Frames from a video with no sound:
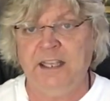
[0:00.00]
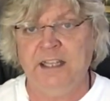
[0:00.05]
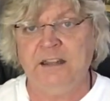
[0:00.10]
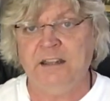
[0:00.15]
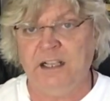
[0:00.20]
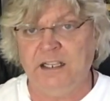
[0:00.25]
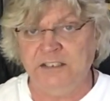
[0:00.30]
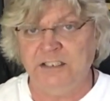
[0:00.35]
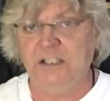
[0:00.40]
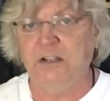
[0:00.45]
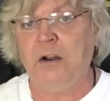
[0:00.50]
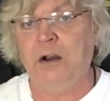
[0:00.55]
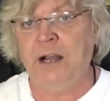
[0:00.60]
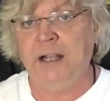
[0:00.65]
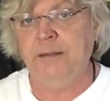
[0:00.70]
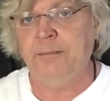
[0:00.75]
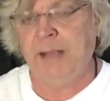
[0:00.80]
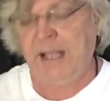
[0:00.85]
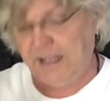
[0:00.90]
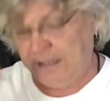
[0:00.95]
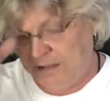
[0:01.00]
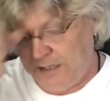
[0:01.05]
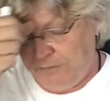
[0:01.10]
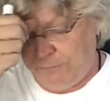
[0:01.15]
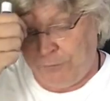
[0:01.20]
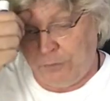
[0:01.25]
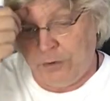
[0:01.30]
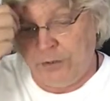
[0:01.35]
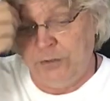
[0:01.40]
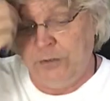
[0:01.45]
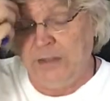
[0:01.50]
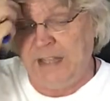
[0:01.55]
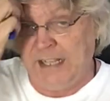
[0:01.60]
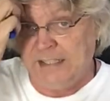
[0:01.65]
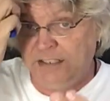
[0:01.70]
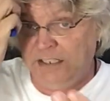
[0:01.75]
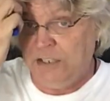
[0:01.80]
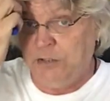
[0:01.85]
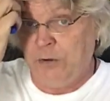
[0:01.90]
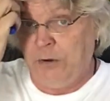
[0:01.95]
It does it automatically for you.
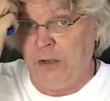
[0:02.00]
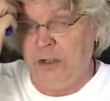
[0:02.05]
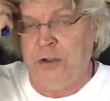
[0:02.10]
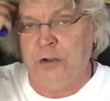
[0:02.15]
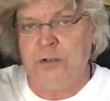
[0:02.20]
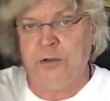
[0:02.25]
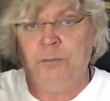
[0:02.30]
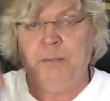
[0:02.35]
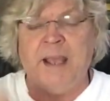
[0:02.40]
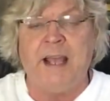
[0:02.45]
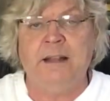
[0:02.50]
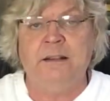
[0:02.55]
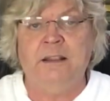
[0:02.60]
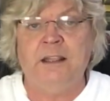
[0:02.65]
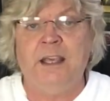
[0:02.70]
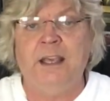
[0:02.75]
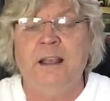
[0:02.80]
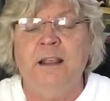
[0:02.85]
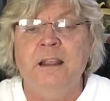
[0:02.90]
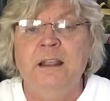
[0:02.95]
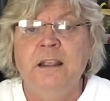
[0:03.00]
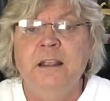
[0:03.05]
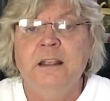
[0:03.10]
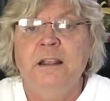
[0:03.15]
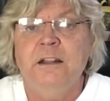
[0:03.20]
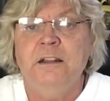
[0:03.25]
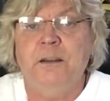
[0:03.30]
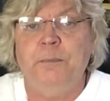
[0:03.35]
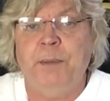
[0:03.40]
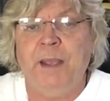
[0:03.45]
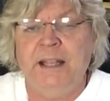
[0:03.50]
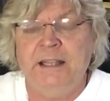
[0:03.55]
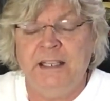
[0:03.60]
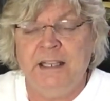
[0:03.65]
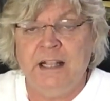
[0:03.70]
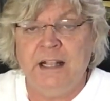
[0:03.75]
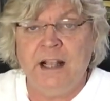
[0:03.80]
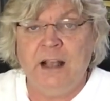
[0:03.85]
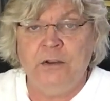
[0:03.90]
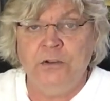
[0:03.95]
That's either a good or bad thing
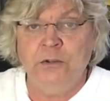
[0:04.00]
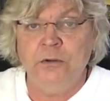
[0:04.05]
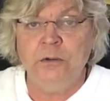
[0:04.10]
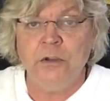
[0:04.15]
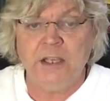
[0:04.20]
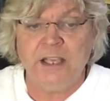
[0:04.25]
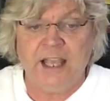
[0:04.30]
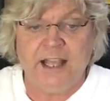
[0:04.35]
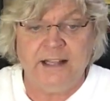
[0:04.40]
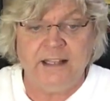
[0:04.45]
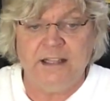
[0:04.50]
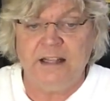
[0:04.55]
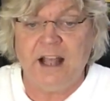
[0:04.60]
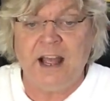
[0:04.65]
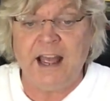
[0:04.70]
depending on how you look at it.